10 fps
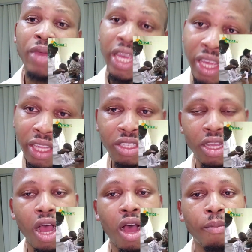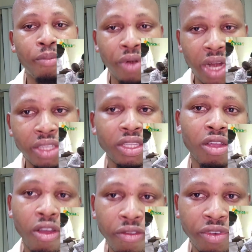make it press
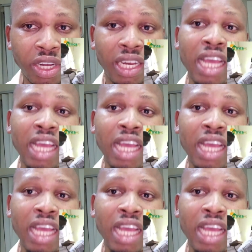conference.